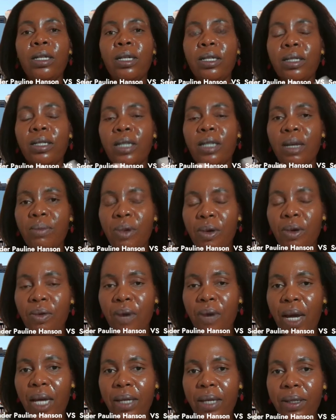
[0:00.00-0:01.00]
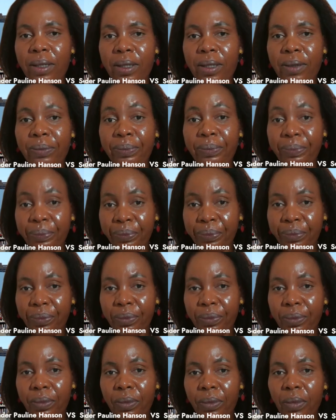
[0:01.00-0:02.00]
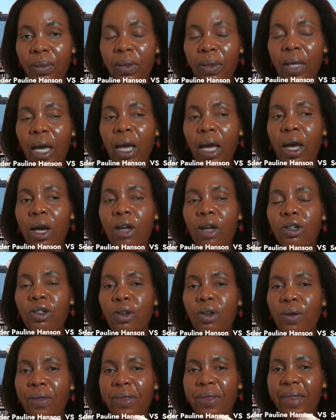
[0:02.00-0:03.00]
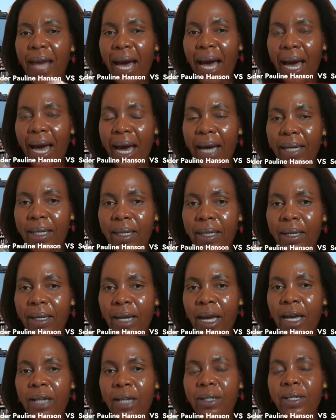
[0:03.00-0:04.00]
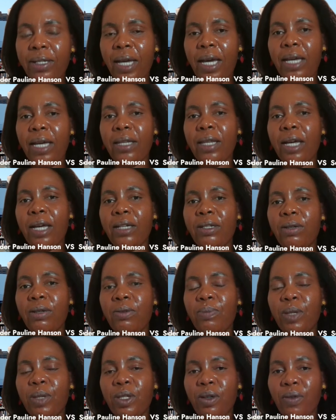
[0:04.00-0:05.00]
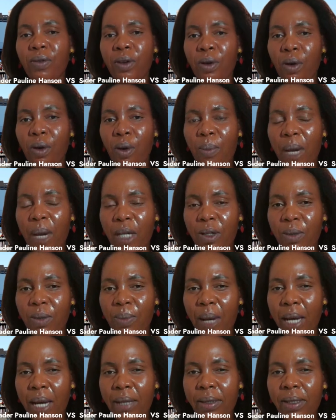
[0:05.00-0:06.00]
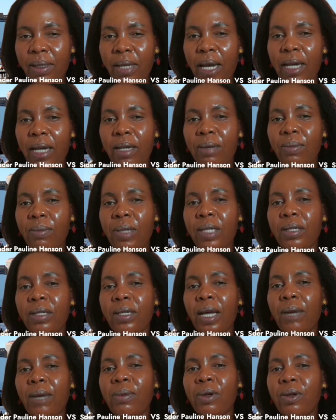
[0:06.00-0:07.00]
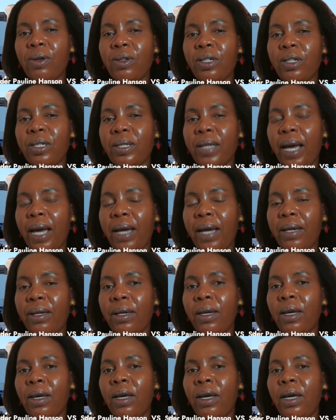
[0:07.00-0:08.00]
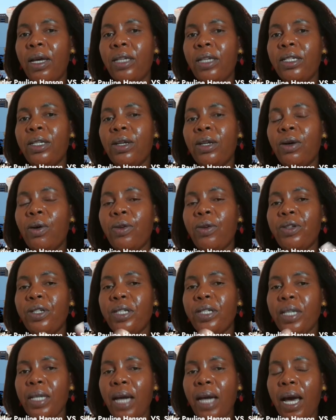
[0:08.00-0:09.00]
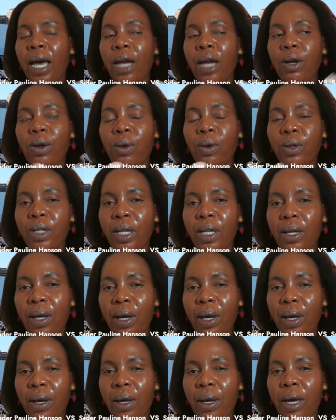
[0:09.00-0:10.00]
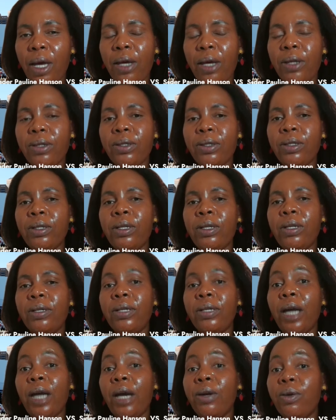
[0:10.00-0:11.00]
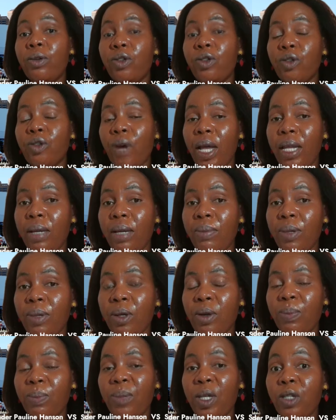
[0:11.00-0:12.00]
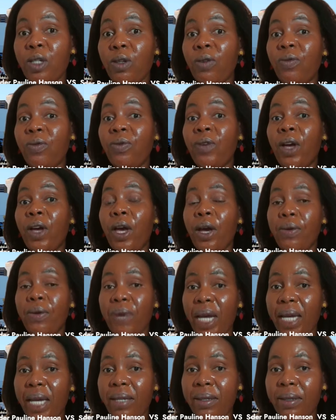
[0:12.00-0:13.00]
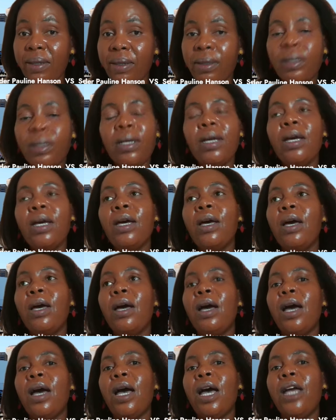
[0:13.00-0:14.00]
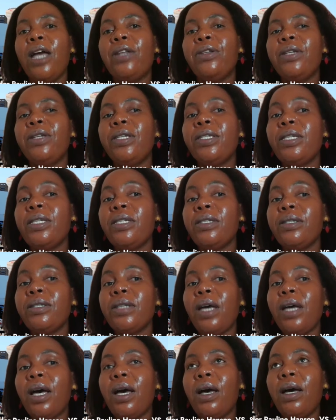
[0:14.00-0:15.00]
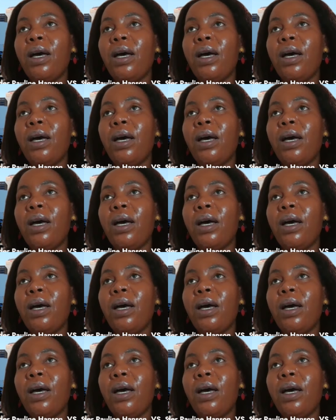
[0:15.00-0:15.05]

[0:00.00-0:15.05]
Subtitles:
she's immigrant, so that her saying that she'd piss off and go back to Pakistan, it means that because she's non, she considered and looked at her as non-Australian because based off her race. And this is